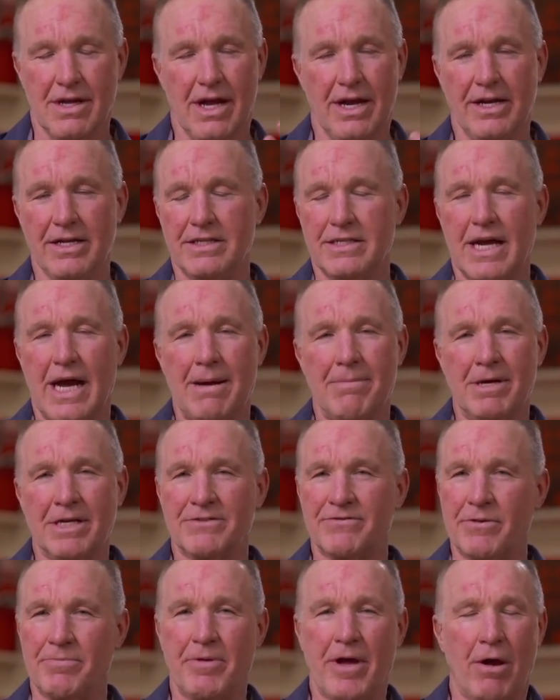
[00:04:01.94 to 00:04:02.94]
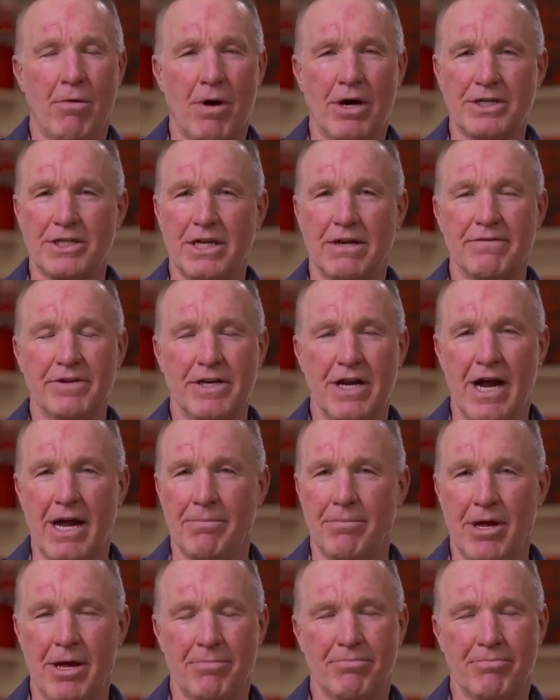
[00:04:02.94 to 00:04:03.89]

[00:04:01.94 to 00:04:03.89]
Anytime, SVP. I watch you every night, man.